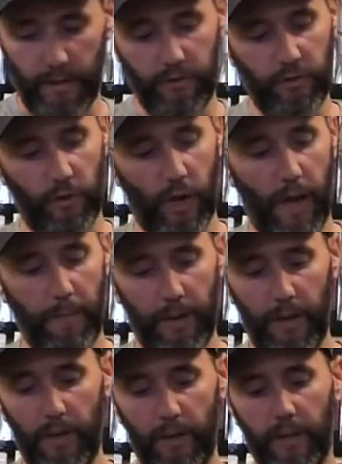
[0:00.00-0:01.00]

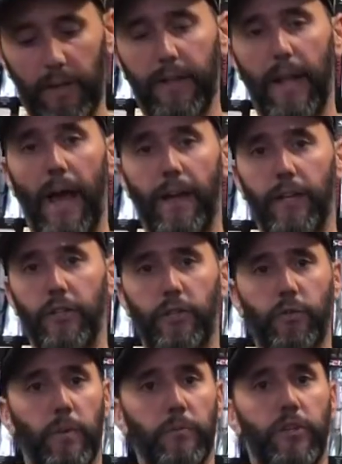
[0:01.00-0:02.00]
Tsunami 9-inch
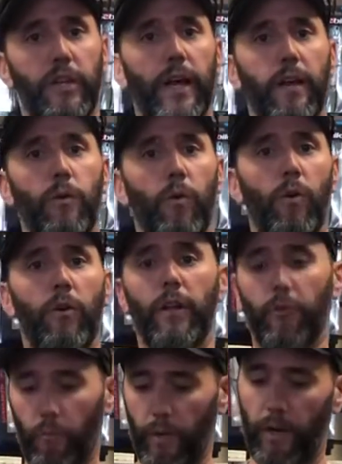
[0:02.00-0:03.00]
swim shad, or
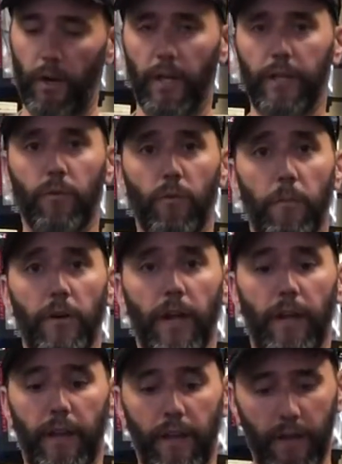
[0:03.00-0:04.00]
as we call it, the rubber
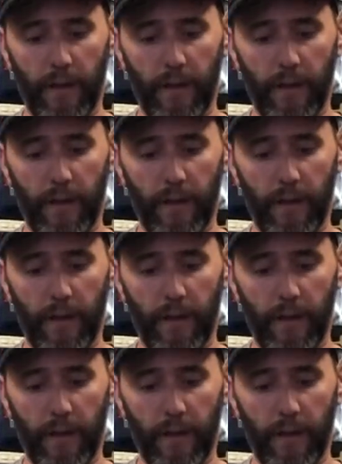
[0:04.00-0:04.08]
ducky.